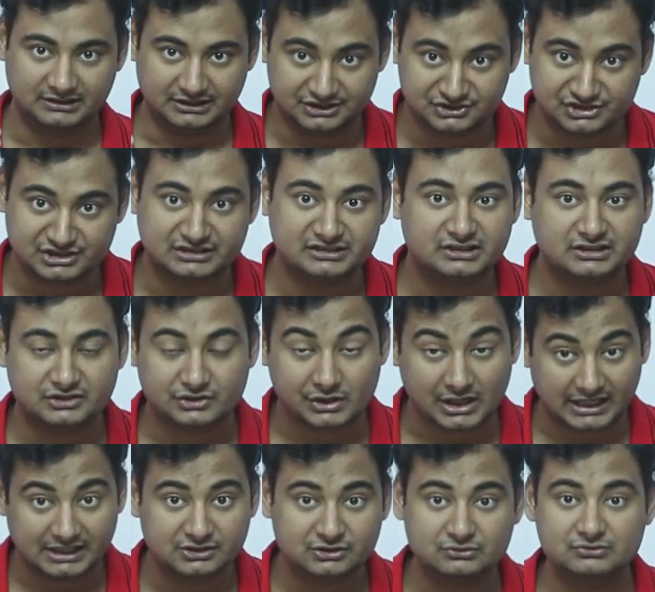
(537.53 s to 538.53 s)
engineer
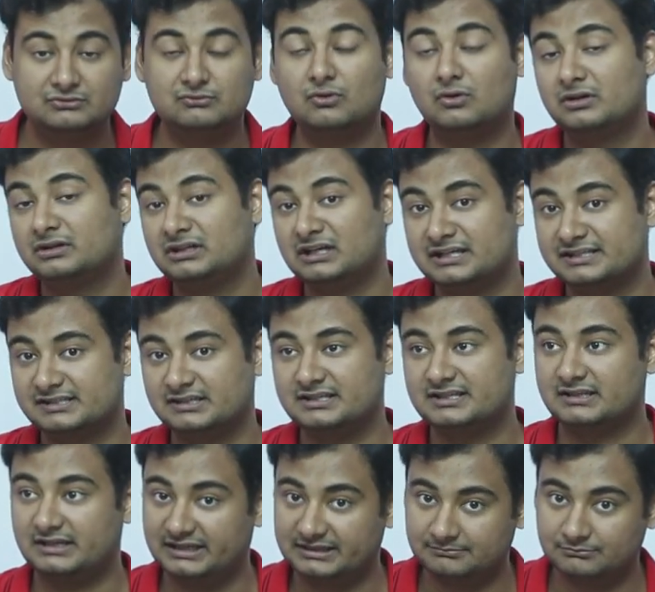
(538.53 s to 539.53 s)
tried to warn nasa
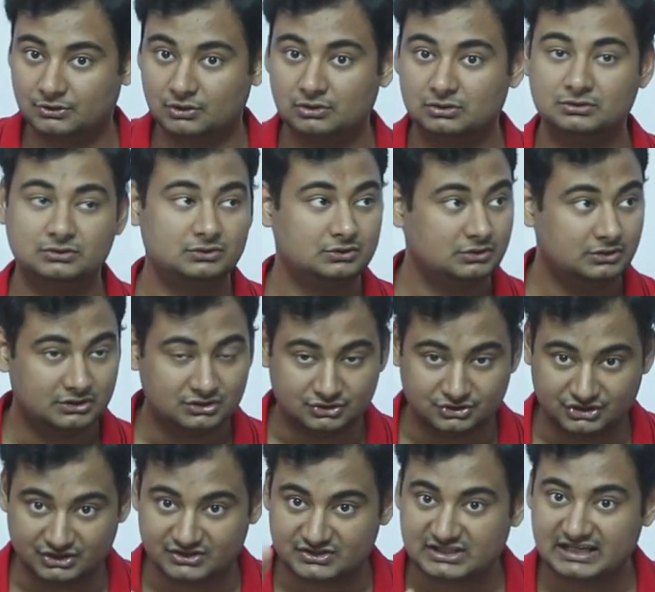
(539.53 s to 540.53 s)
It's like bro
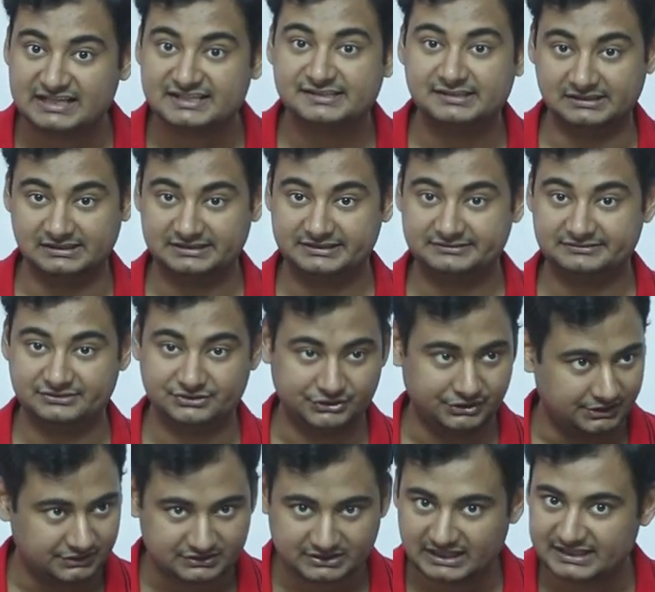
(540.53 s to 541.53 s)
just cancel it
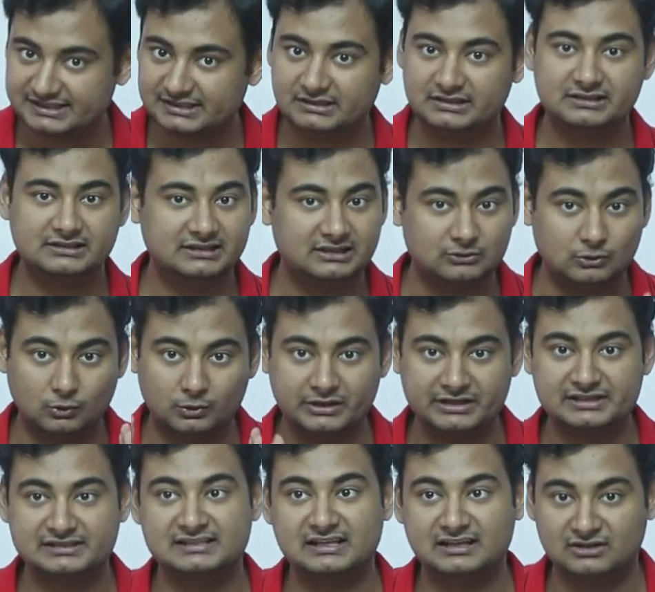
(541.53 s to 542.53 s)
just cancel it the
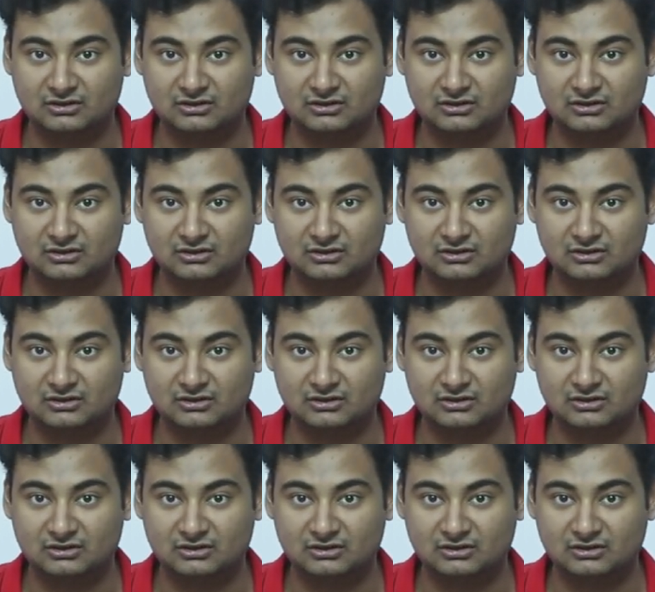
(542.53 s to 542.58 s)
o-rings